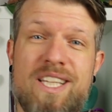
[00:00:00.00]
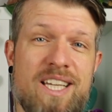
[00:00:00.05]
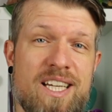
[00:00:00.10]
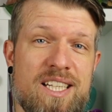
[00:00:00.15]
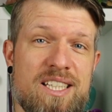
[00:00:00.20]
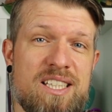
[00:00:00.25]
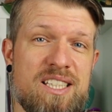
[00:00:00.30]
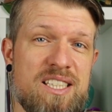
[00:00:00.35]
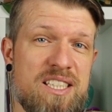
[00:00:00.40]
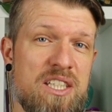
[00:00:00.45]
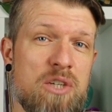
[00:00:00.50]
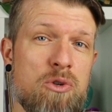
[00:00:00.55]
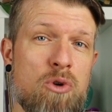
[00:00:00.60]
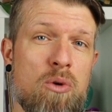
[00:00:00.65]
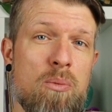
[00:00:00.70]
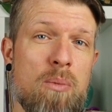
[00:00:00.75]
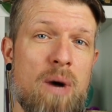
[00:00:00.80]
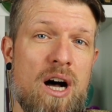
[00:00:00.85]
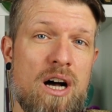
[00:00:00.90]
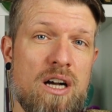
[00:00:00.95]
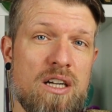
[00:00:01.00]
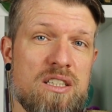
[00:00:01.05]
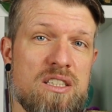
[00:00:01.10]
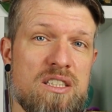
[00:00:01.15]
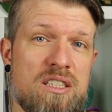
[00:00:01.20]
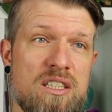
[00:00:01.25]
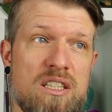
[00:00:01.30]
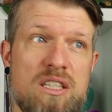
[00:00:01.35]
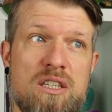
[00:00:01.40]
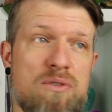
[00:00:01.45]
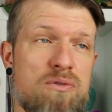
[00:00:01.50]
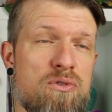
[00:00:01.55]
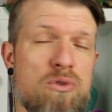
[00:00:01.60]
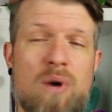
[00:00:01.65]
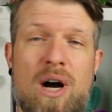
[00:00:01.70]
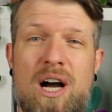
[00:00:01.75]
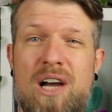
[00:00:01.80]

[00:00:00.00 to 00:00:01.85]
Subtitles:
get 0 marks if you